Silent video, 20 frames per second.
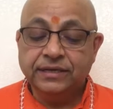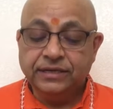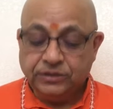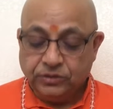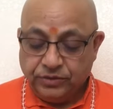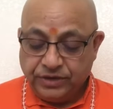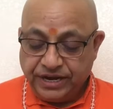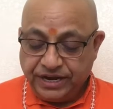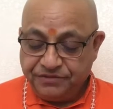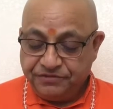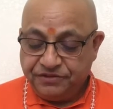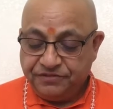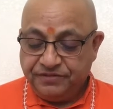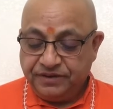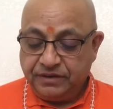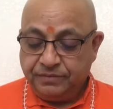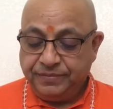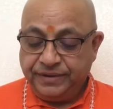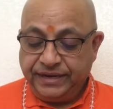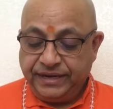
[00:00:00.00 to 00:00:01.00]
Today we
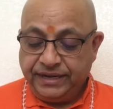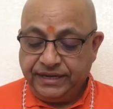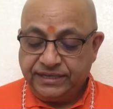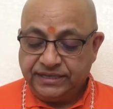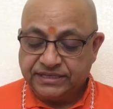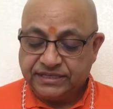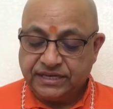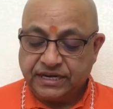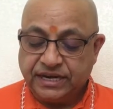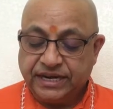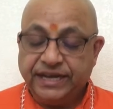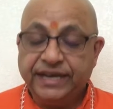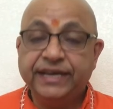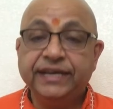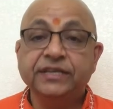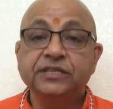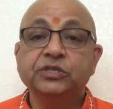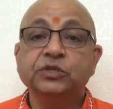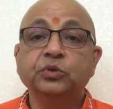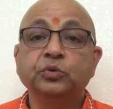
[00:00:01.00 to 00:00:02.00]
will be
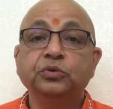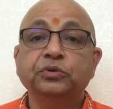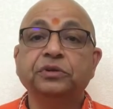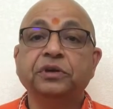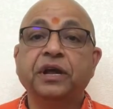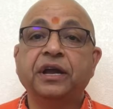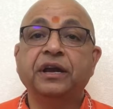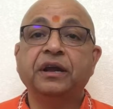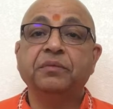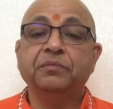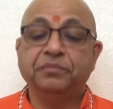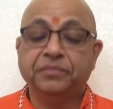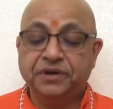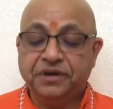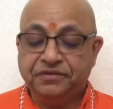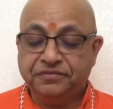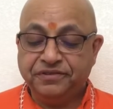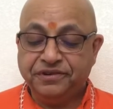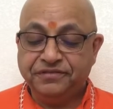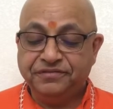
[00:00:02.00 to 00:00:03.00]
studying Sutra number
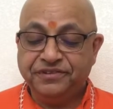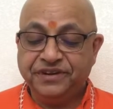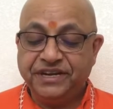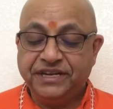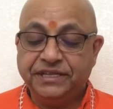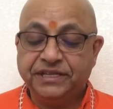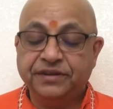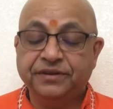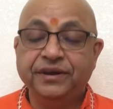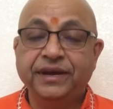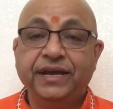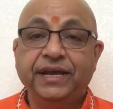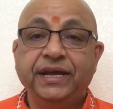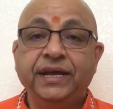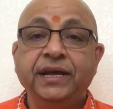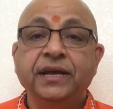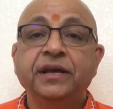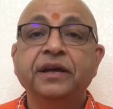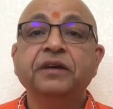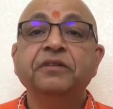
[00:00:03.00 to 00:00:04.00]

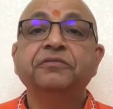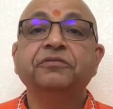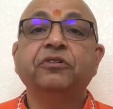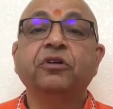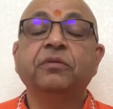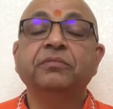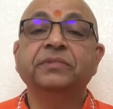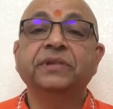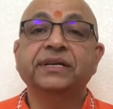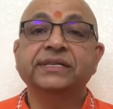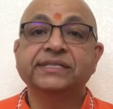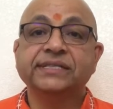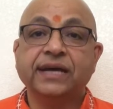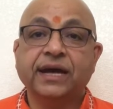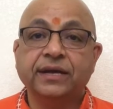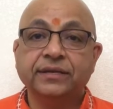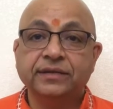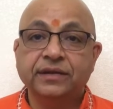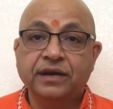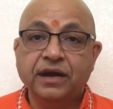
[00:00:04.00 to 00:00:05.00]
53 from the
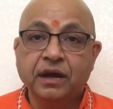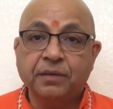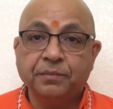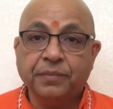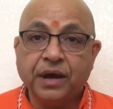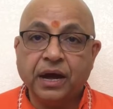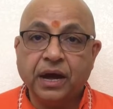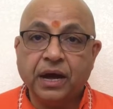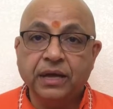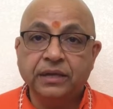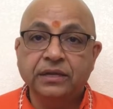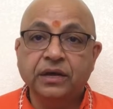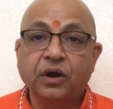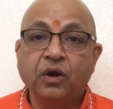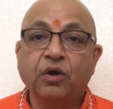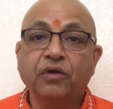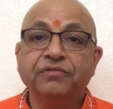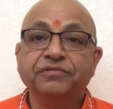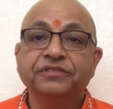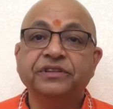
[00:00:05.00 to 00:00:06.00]
Sadhana Pad
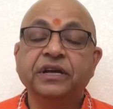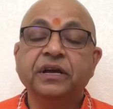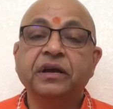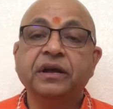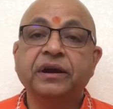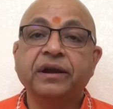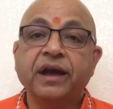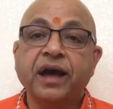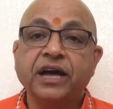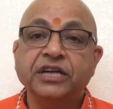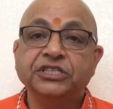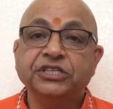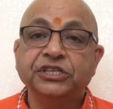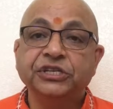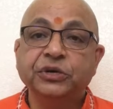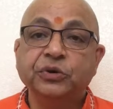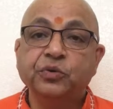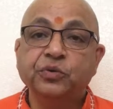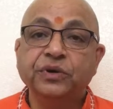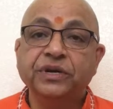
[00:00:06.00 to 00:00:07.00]
of the Raja
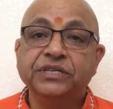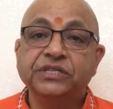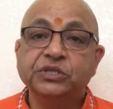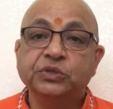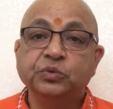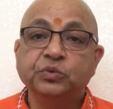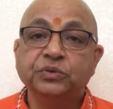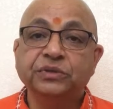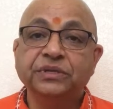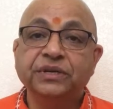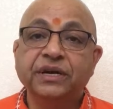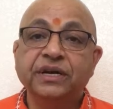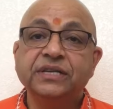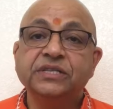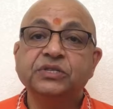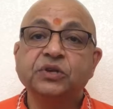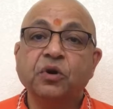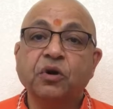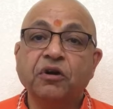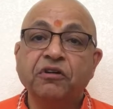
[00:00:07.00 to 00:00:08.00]
Yoga
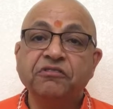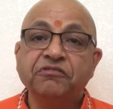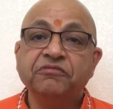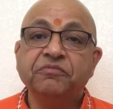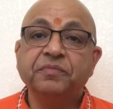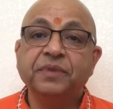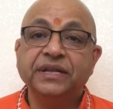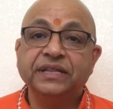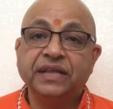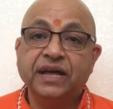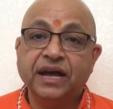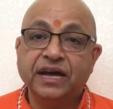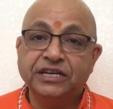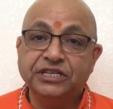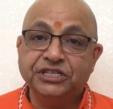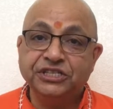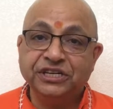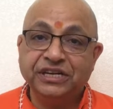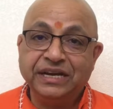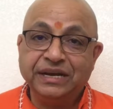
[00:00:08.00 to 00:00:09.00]
Sutras of
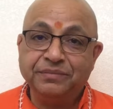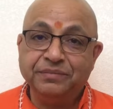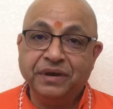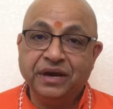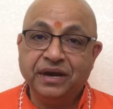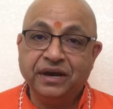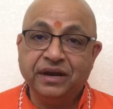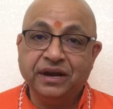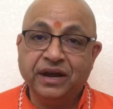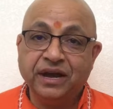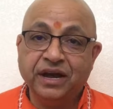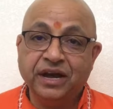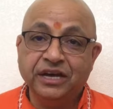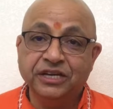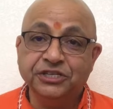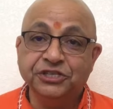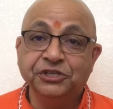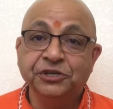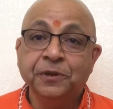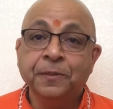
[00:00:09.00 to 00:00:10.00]
Patanjali
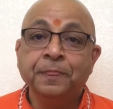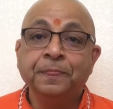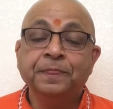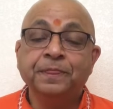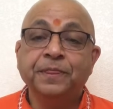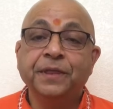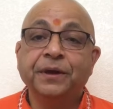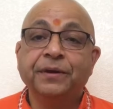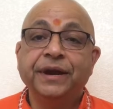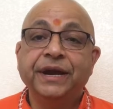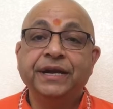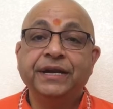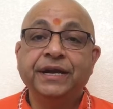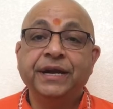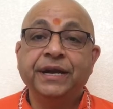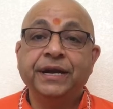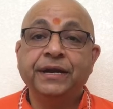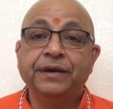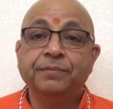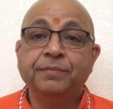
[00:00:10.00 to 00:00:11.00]
Maharaj,
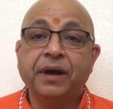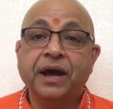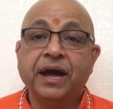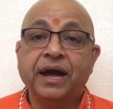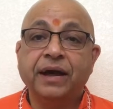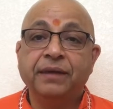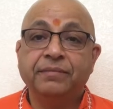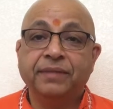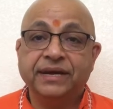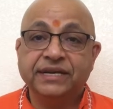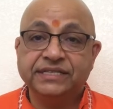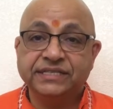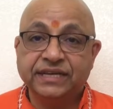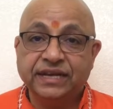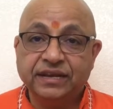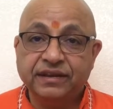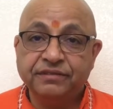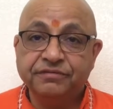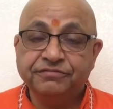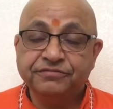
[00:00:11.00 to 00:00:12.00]
narrated by
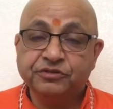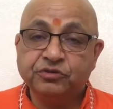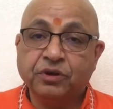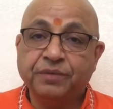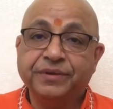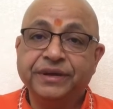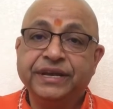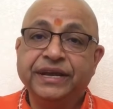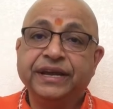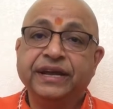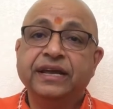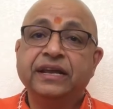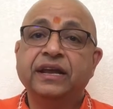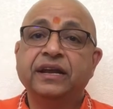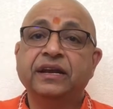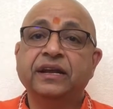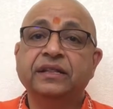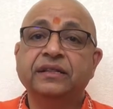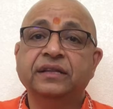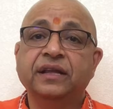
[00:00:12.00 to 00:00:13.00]
myself, Swami
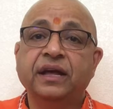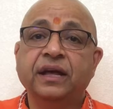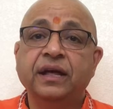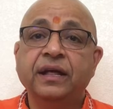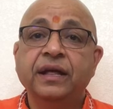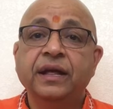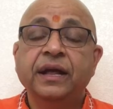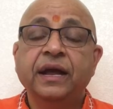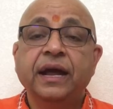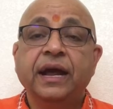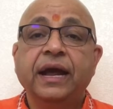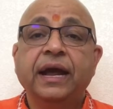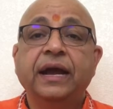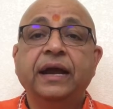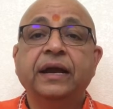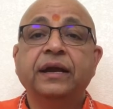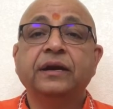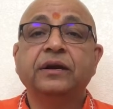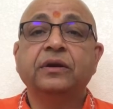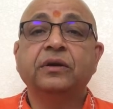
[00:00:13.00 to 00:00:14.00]
Nikhilananda,
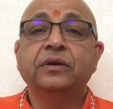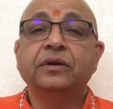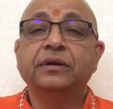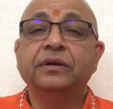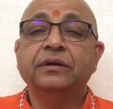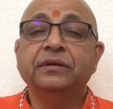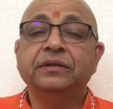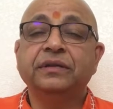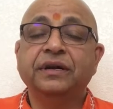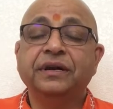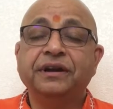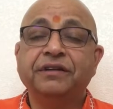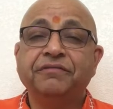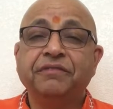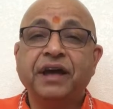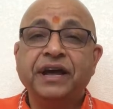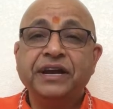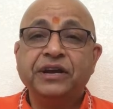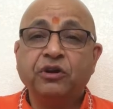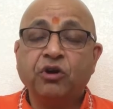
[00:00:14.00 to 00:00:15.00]
and the
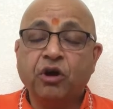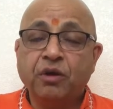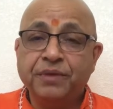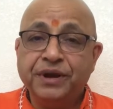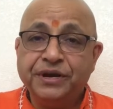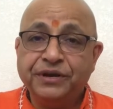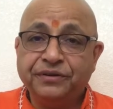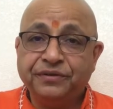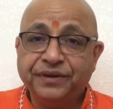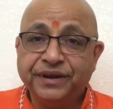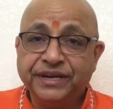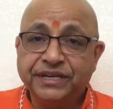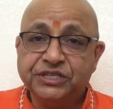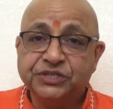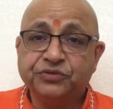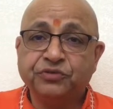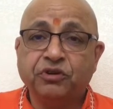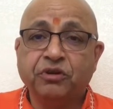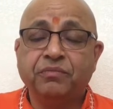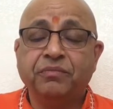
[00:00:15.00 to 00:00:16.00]
divine commentary is
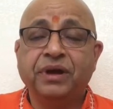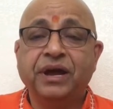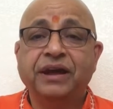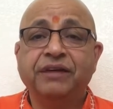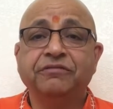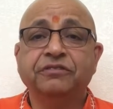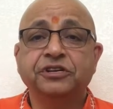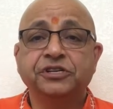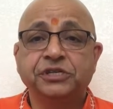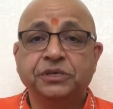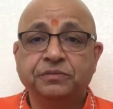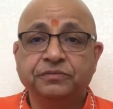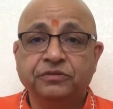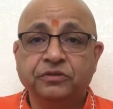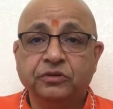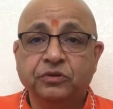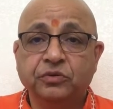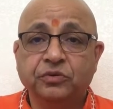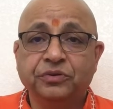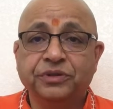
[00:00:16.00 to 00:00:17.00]
from my
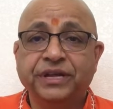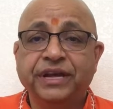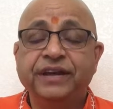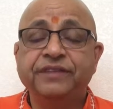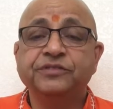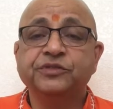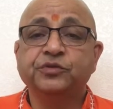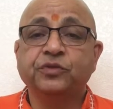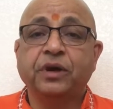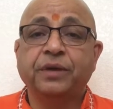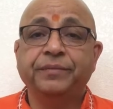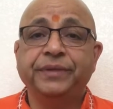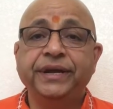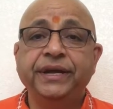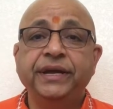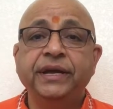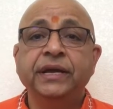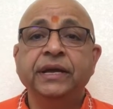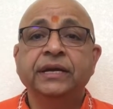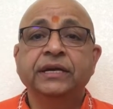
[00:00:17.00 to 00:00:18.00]
worshipful Gurudev,
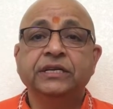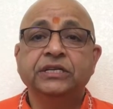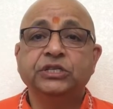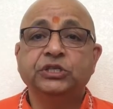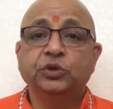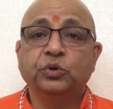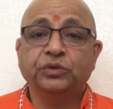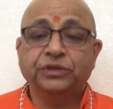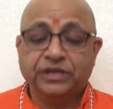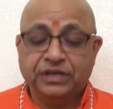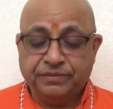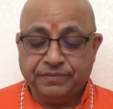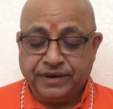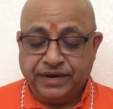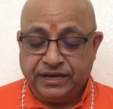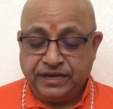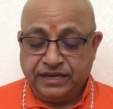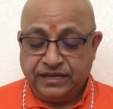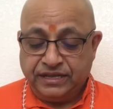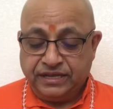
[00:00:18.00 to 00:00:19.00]
Swami
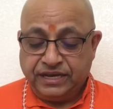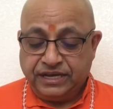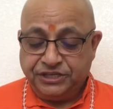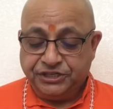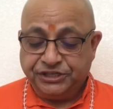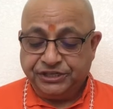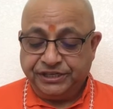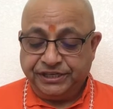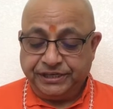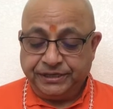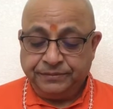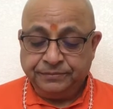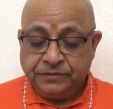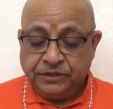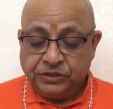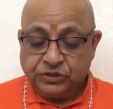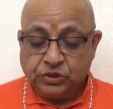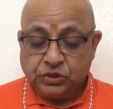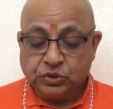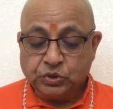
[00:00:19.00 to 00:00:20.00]
Jyotirmayananda ji.
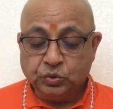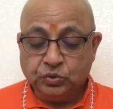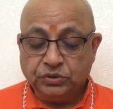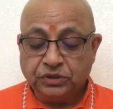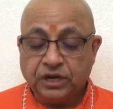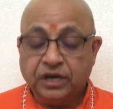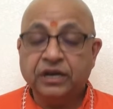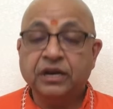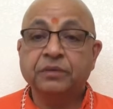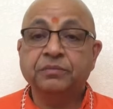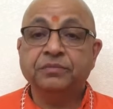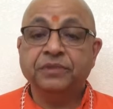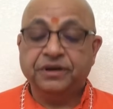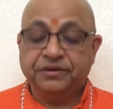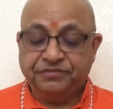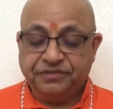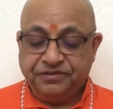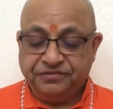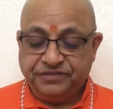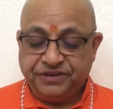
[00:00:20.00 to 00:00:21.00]
So, Sutra number
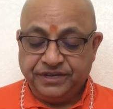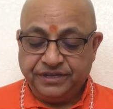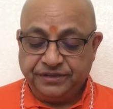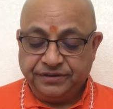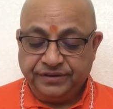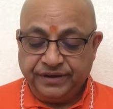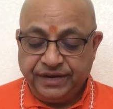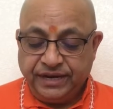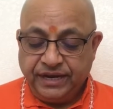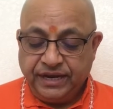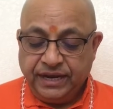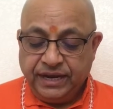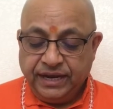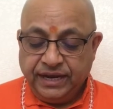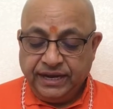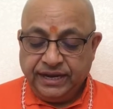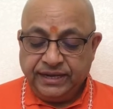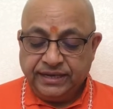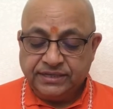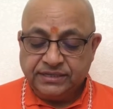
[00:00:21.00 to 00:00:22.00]
53
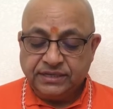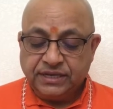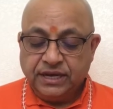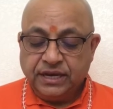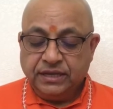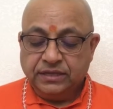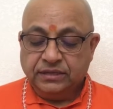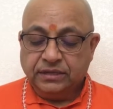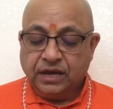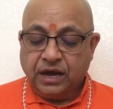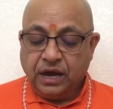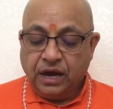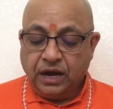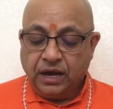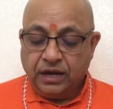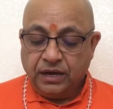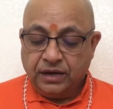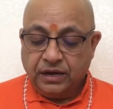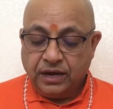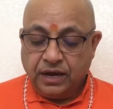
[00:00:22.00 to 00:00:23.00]
is
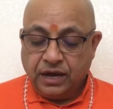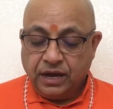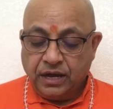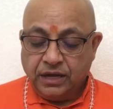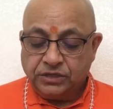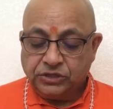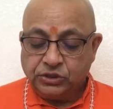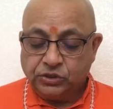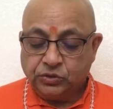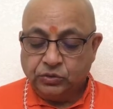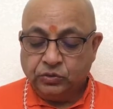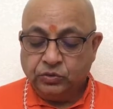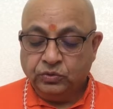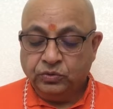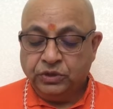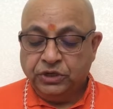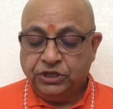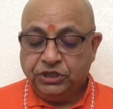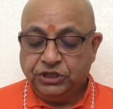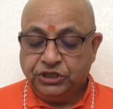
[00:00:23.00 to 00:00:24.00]
Dharanasu
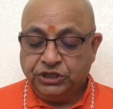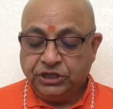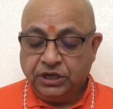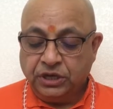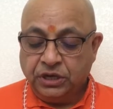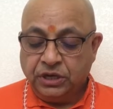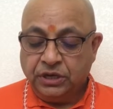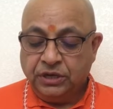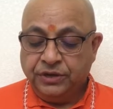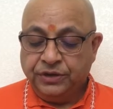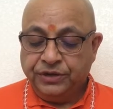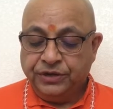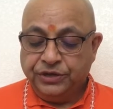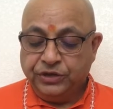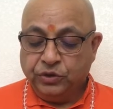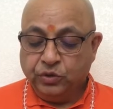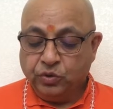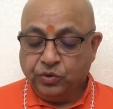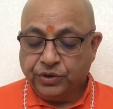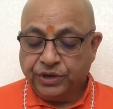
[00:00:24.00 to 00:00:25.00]
cha
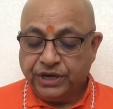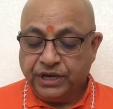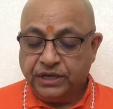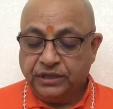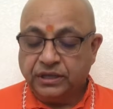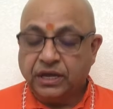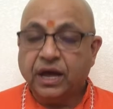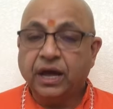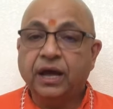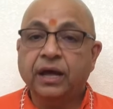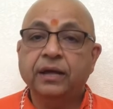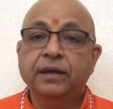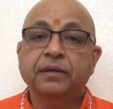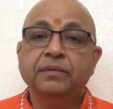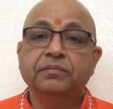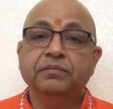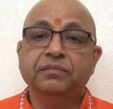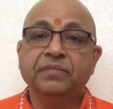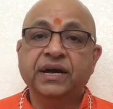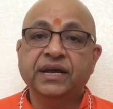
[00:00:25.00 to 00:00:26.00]
yogyata
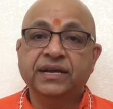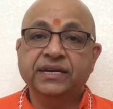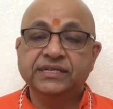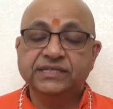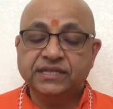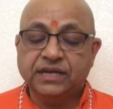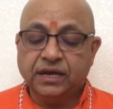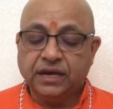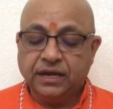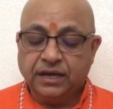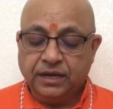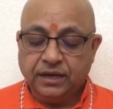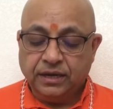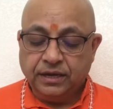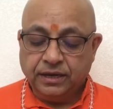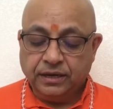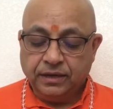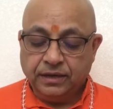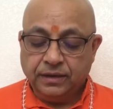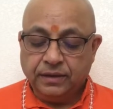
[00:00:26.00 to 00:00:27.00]

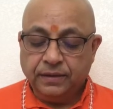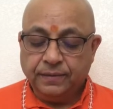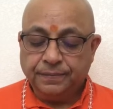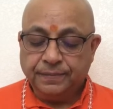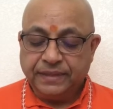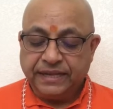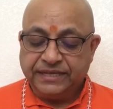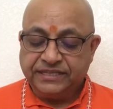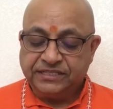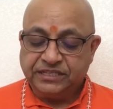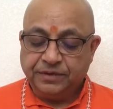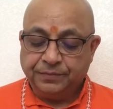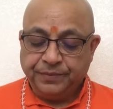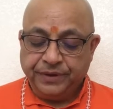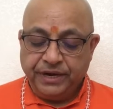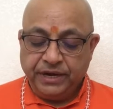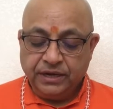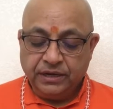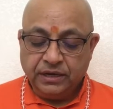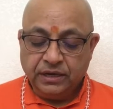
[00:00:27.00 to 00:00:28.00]
manasaha. Let's repeat.